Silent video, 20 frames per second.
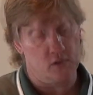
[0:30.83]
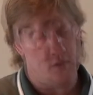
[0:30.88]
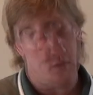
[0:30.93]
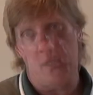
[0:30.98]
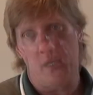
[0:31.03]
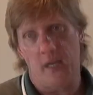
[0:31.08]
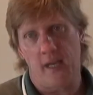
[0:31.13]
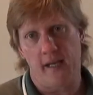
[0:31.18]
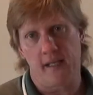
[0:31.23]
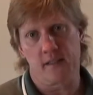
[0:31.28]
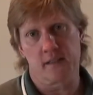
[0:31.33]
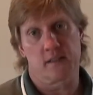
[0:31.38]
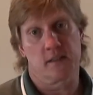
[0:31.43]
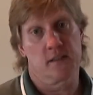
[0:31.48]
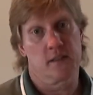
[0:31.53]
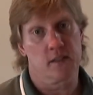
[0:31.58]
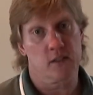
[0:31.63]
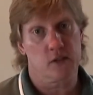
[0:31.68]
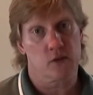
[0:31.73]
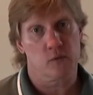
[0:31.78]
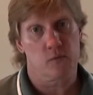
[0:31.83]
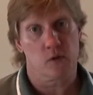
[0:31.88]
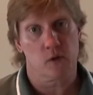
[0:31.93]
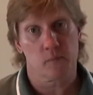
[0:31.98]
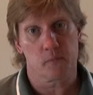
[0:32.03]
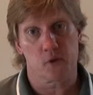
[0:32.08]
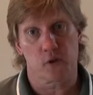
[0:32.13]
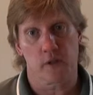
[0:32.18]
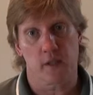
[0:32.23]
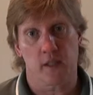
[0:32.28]
One has this
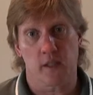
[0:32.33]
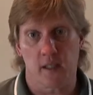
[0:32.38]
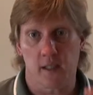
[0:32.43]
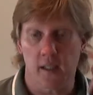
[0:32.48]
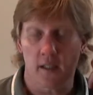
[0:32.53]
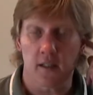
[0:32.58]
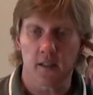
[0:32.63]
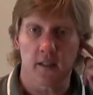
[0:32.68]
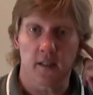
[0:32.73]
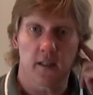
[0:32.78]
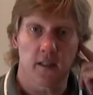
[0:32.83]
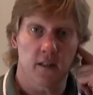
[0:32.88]
rope trick in it,